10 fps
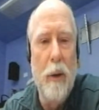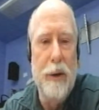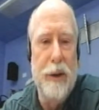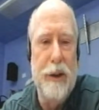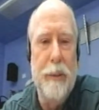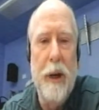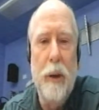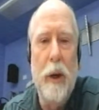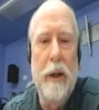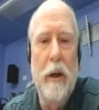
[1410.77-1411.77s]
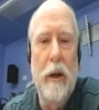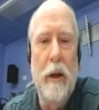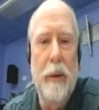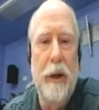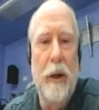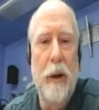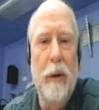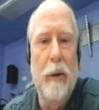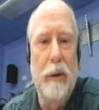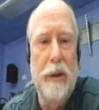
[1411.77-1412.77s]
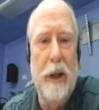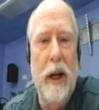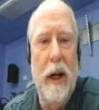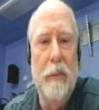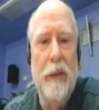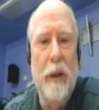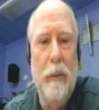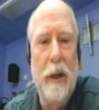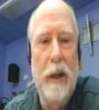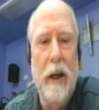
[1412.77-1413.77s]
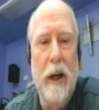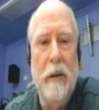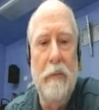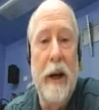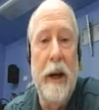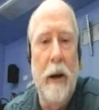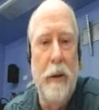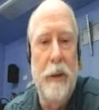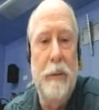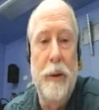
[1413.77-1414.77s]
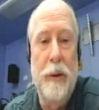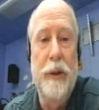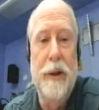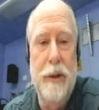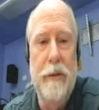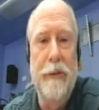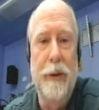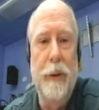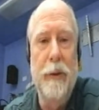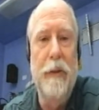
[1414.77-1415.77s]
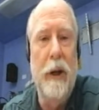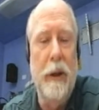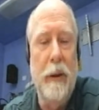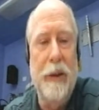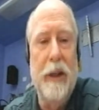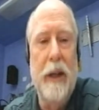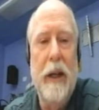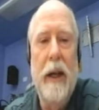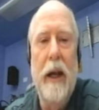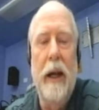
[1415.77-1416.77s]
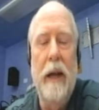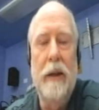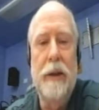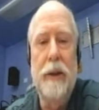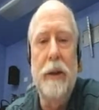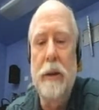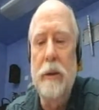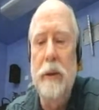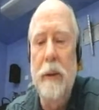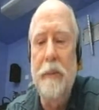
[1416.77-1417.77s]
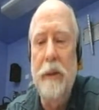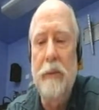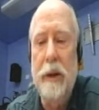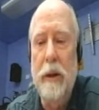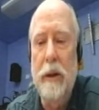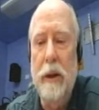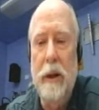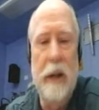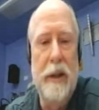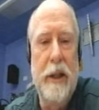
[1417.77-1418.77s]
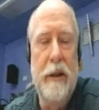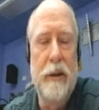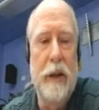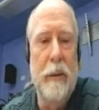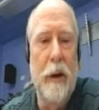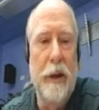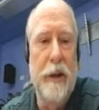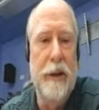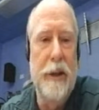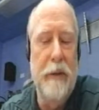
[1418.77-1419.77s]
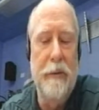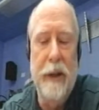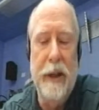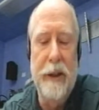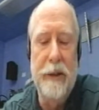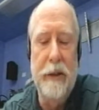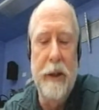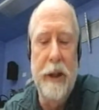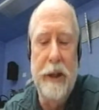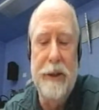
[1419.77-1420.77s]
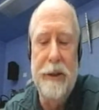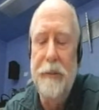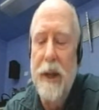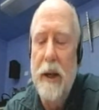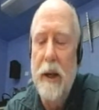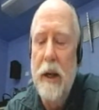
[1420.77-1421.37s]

It's about a one kilometer hose um, that we uh, run out between the two fuel farms. Okay. And so um, we continuously monitor that for any sort of leaks. Okay.